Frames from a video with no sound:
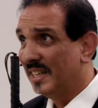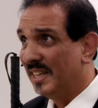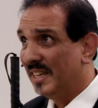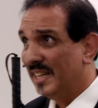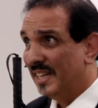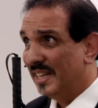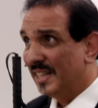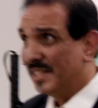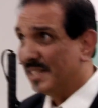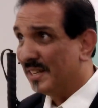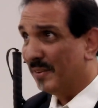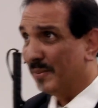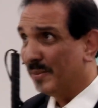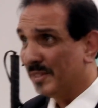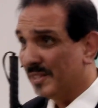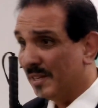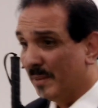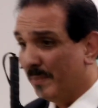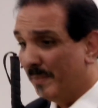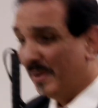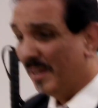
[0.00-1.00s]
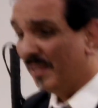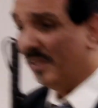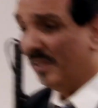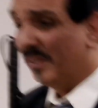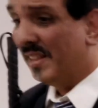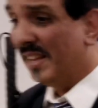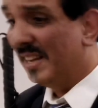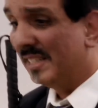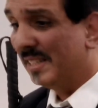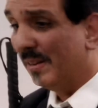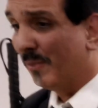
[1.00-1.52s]
So some other
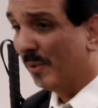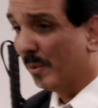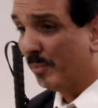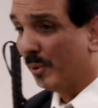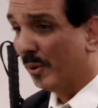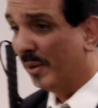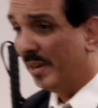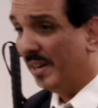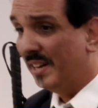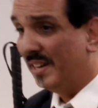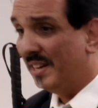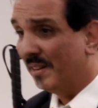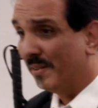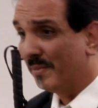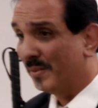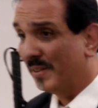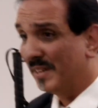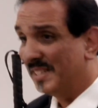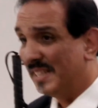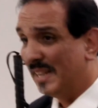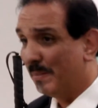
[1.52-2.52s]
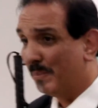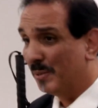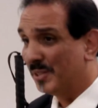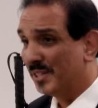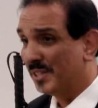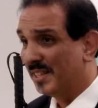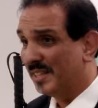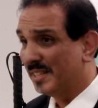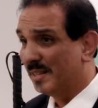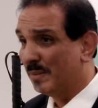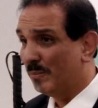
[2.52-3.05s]
things that were put in here, for example,
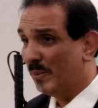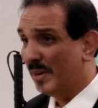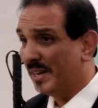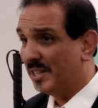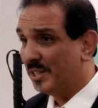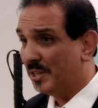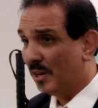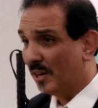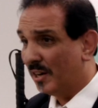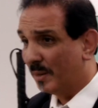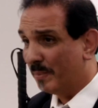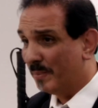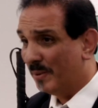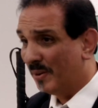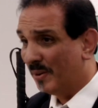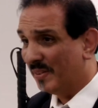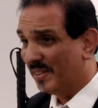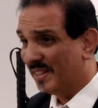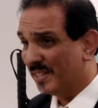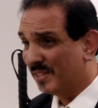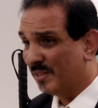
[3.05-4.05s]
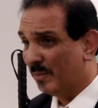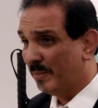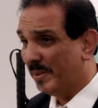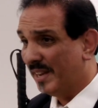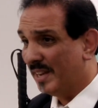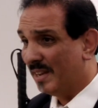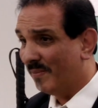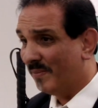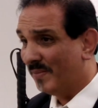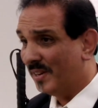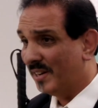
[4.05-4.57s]
system-wide dark mode. This will be
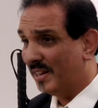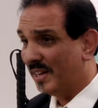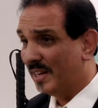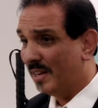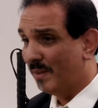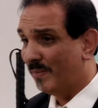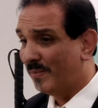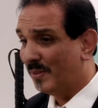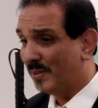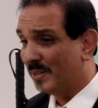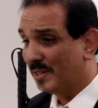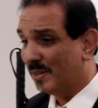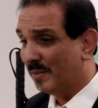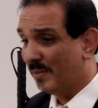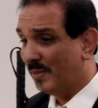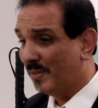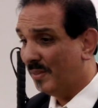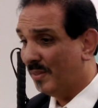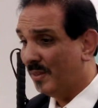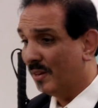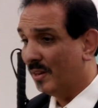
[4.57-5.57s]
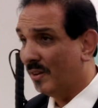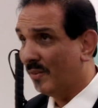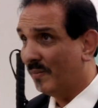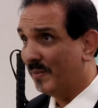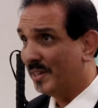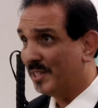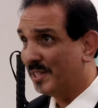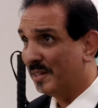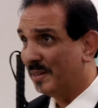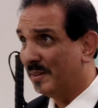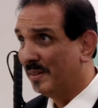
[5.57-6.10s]
very helpful to low
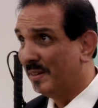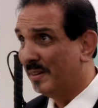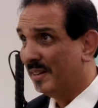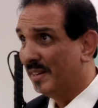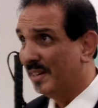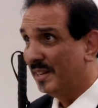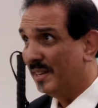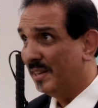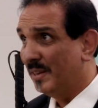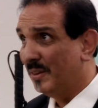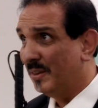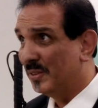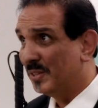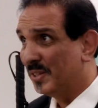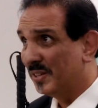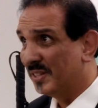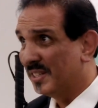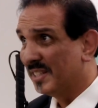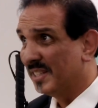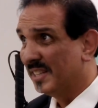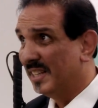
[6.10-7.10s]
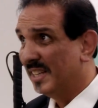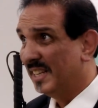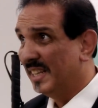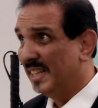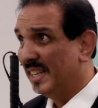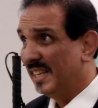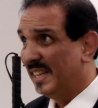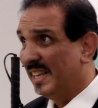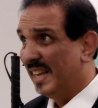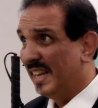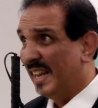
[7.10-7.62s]
vision users,
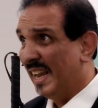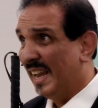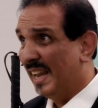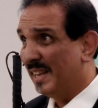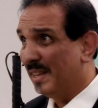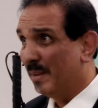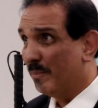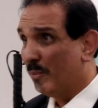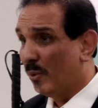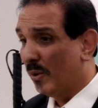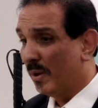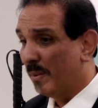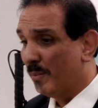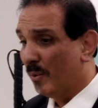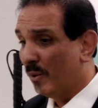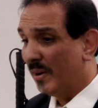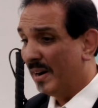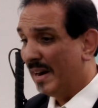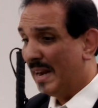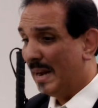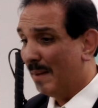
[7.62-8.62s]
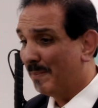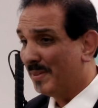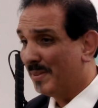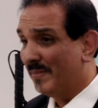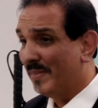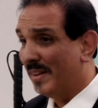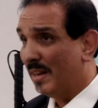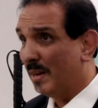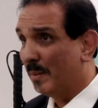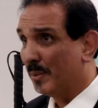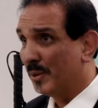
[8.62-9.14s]
and the more and more app
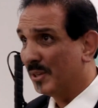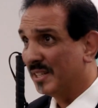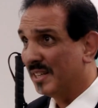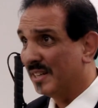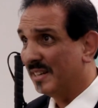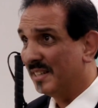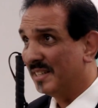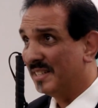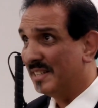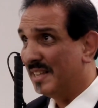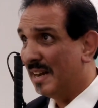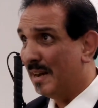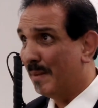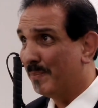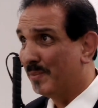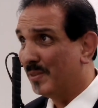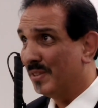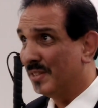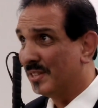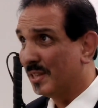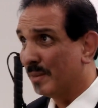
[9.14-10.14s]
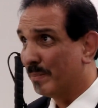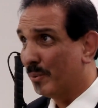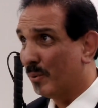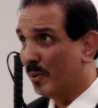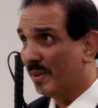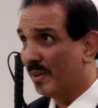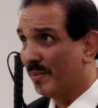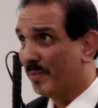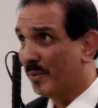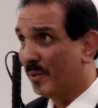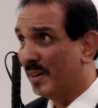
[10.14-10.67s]
developers that adopt
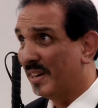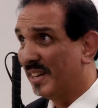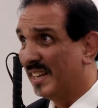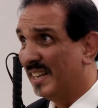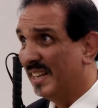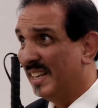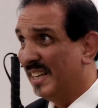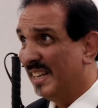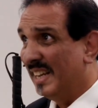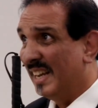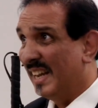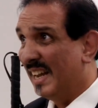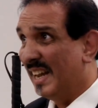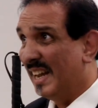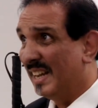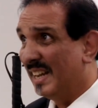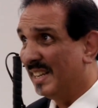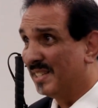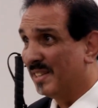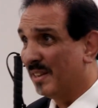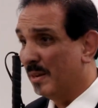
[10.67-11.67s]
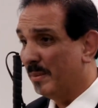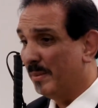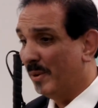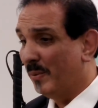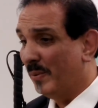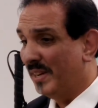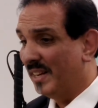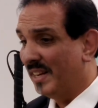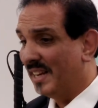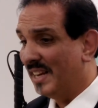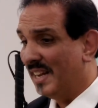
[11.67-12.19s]
support for it, it's going to be
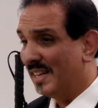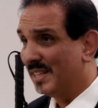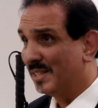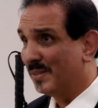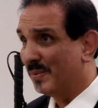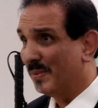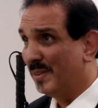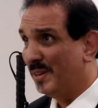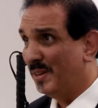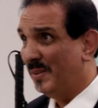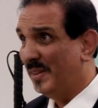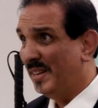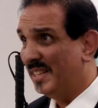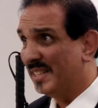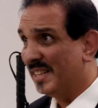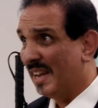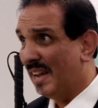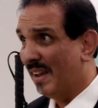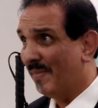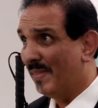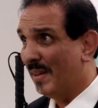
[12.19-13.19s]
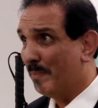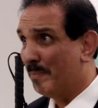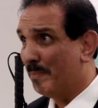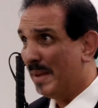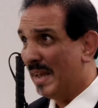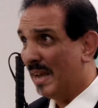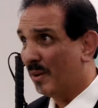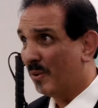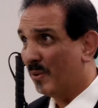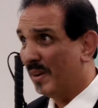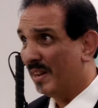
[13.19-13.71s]
really nice when you need to have that background